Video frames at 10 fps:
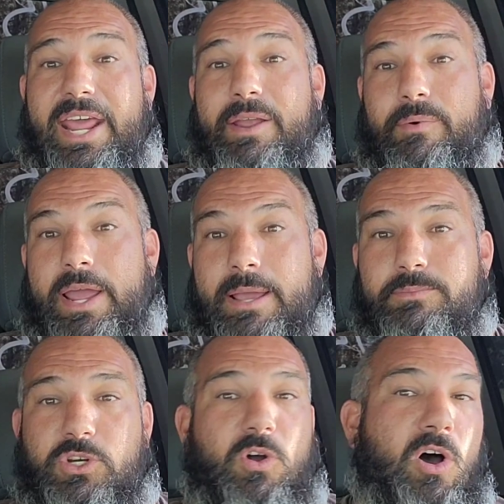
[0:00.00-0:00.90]
NA
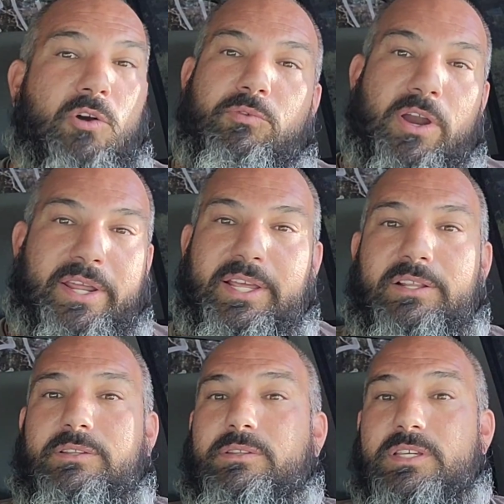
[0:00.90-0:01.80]
Rams are all running